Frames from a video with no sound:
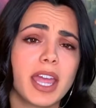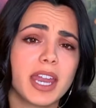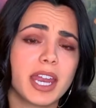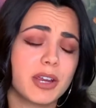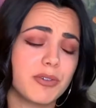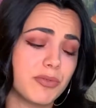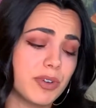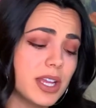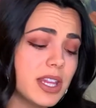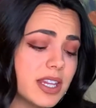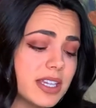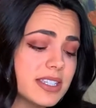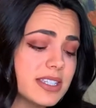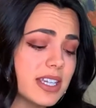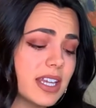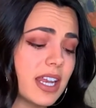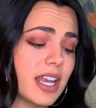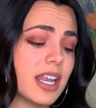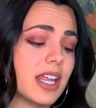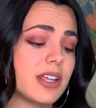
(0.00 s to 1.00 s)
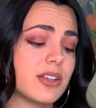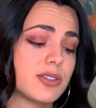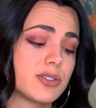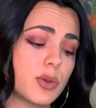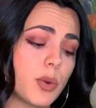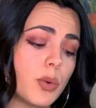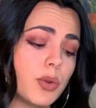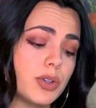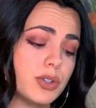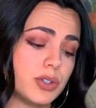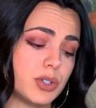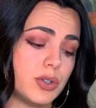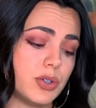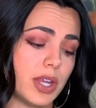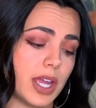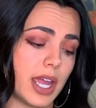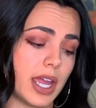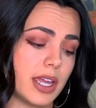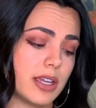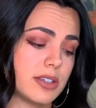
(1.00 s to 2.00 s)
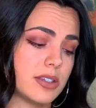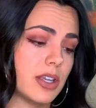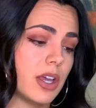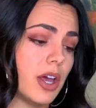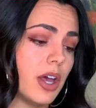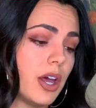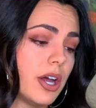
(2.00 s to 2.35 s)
and I relisted it. It sold in 2 days.